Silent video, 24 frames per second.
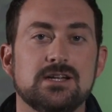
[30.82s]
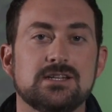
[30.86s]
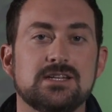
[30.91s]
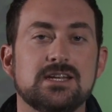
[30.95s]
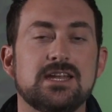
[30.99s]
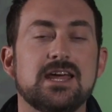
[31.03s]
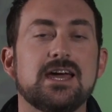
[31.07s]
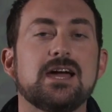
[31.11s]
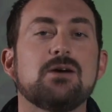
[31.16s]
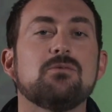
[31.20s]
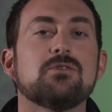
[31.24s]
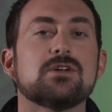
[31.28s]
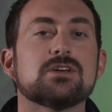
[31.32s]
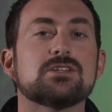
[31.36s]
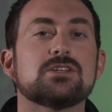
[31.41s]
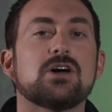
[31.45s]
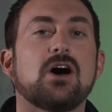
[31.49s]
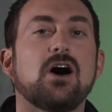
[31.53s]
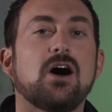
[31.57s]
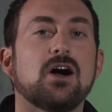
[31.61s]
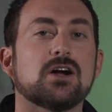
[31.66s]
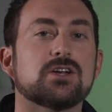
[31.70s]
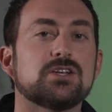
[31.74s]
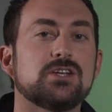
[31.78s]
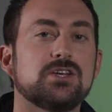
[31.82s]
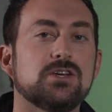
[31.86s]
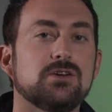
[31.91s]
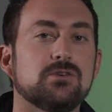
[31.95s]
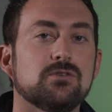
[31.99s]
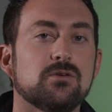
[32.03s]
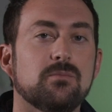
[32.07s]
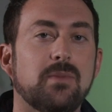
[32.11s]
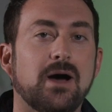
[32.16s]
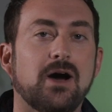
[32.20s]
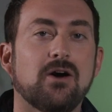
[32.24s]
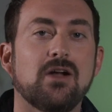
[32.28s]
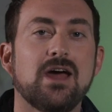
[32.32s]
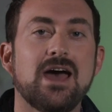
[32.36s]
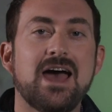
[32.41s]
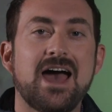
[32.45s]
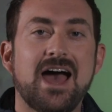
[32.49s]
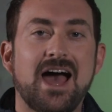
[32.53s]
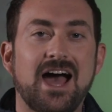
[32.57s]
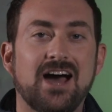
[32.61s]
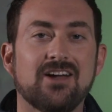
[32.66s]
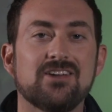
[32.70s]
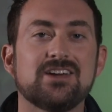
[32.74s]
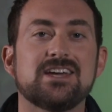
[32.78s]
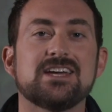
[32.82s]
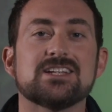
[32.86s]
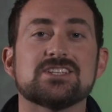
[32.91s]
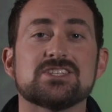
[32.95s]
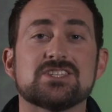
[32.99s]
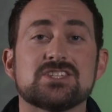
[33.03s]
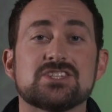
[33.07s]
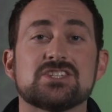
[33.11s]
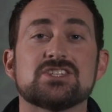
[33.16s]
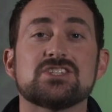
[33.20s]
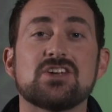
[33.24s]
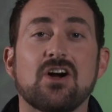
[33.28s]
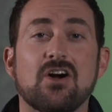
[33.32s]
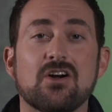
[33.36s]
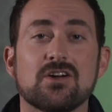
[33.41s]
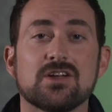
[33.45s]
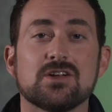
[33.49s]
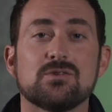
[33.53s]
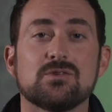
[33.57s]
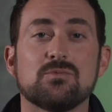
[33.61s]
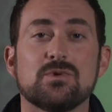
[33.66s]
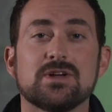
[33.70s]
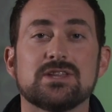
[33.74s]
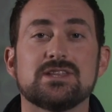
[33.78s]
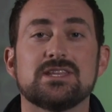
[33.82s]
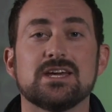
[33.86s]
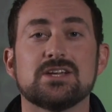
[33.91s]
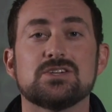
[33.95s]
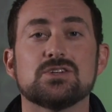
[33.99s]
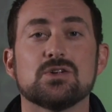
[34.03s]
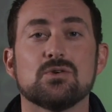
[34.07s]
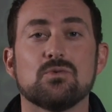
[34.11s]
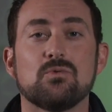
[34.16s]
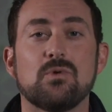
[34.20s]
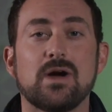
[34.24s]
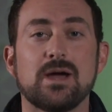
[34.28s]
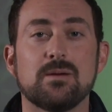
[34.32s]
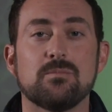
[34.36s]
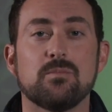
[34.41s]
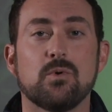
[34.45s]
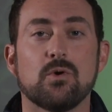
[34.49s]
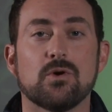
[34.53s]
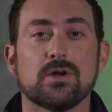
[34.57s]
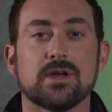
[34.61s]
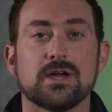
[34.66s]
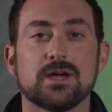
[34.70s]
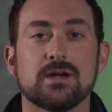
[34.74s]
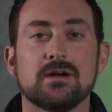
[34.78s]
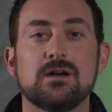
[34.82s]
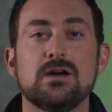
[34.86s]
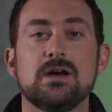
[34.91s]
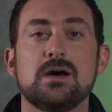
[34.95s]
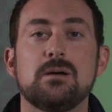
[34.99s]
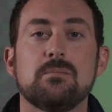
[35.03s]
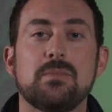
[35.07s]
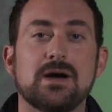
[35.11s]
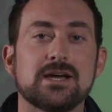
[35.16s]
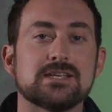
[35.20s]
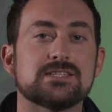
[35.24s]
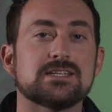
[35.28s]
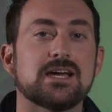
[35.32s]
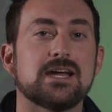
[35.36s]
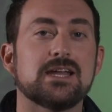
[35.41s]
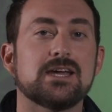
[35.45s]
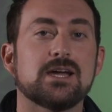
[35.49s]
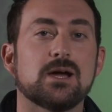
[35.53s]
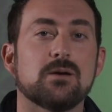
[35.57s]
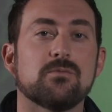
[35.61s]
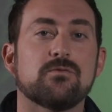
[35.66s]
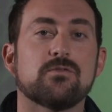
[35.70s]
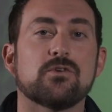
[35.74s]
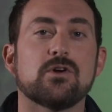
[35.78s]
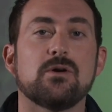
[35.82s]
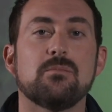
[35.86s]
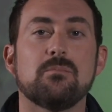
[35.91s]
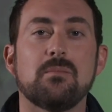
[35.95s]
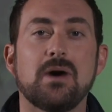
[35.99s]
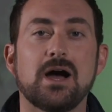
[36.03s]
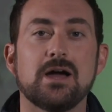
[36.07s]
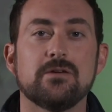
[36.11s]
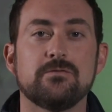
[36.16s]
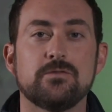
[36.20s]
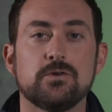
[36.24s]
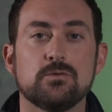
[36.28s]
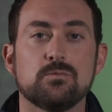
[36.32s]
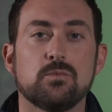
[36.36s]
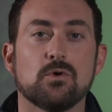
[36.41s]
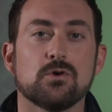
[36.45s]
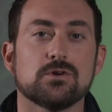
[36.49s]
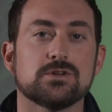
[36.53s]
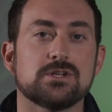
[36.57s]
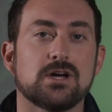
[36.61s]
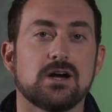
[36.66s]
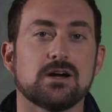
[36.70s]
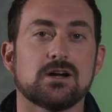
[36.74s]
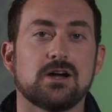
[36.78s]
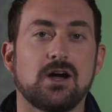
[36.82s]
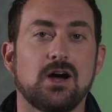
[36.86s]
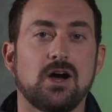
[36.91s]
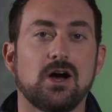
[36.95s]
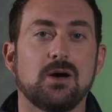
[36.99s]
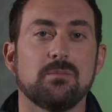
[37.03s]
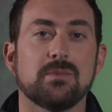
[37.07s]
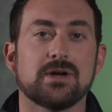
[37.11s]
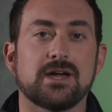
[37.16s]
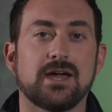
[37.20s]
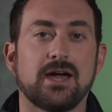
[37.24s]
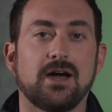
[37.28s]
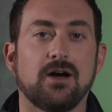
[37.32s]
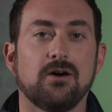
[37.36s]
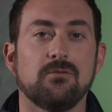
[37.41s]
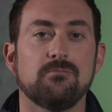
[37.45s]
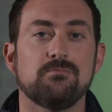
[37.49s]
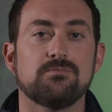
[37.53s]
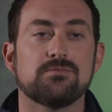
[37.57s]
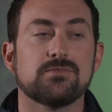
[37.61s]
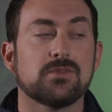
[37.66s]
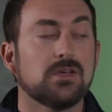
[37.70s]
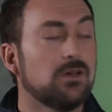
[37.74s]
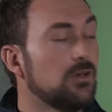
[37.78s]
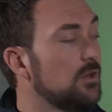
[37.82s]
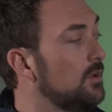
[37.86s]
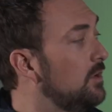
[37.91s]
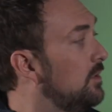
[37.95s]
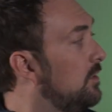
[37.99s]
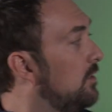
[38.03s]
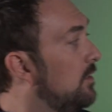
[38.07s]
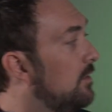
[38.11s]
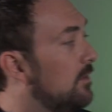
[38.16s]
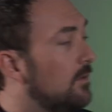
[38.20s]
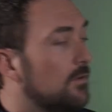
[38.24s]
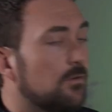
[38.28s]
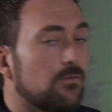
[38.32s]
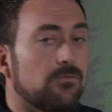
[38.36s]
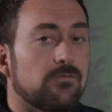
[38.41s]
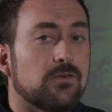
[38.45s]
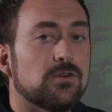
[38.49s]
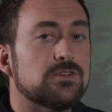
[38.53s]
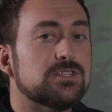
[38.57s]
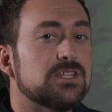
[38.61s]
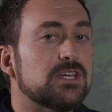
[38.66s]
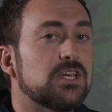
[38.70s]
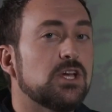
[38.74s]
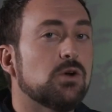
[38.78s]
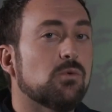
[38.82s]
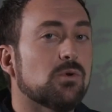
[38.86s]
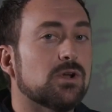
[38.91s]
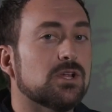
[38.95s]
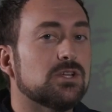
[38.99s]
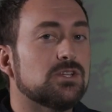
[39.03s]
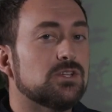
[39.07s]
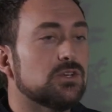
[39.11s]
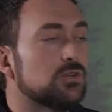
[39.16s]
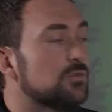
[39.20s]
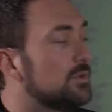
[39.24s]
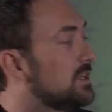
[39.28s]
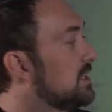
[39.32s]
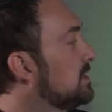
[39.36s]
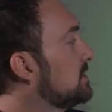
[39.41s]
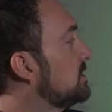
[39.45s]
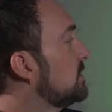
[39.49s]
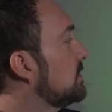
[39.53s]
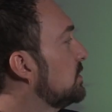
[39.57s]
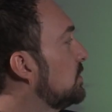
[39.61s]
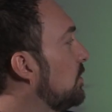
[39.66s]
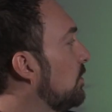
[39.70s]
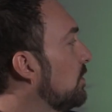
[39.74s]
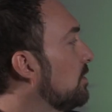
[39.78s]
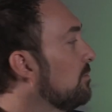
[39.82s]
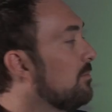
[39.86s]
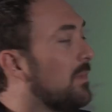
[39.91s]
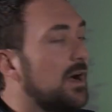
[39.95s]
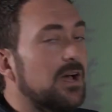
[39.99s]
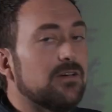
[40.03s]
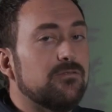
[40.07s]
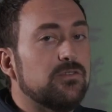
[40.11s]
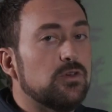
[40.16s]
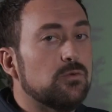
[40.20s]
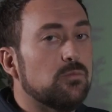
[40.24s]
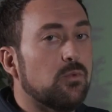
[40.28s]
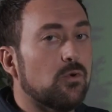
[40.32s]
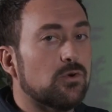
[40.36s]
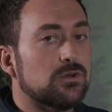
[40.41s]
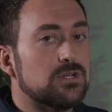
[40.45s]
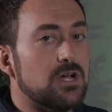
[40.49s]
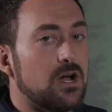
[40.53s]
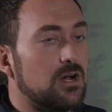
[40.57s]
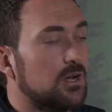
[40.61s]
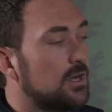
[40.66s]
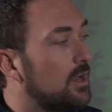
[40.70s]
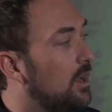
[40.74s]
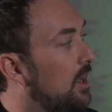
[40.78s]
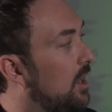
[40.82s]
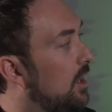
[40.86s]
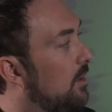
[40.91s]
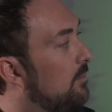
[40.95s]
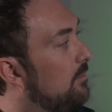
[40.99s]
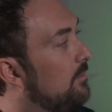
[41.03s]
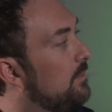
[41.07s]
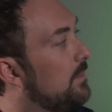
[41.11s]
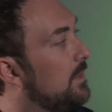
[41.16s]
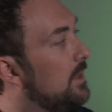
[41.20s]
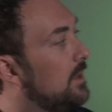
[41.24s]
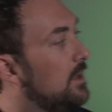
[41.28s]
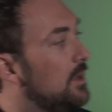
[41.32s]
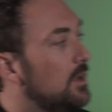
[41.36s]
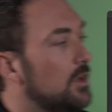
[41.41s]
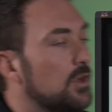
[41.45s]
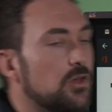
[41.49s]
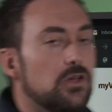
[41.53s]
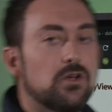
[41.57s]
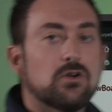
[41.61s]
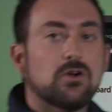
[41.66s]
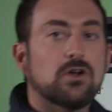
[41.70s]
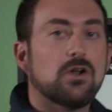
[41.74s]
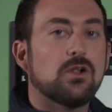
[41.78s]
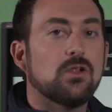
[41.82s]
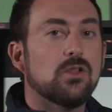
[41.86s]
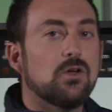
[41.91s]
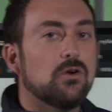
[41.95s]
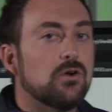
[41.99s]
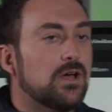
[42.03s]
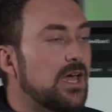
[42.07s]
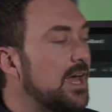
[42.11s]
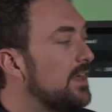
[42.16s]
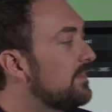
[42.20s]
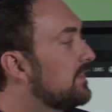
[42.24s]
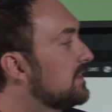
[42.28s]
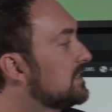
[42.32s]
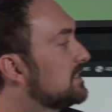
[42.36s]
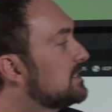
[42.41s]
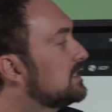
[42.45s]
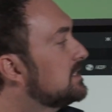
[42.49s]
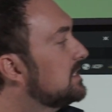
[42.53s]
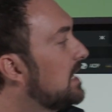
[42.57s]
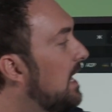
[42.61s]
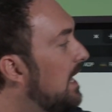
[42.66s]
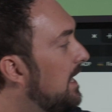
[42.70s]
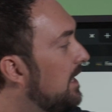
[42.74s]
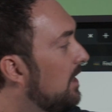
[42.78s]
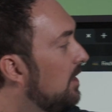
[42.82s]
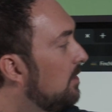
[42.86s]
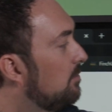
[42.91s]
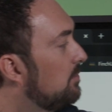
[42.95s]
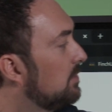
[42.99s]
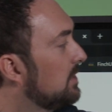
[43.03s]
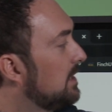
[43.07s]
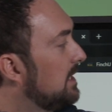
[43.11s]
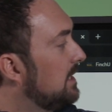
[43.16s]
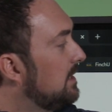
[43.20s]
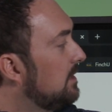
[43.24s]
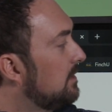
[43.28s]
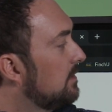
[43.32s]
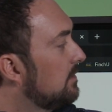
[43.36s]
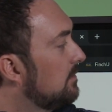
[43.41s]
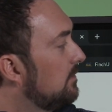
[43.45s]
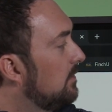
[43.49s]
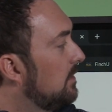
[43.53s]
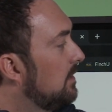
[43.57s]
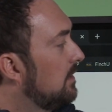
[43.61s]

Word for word: Today I want to talk to you about how to get started with digital whiteboarding by signing up for a myviewboard.com account. First thing you wanna do is go to myviewboard.com. You're gonna locate the sign up link.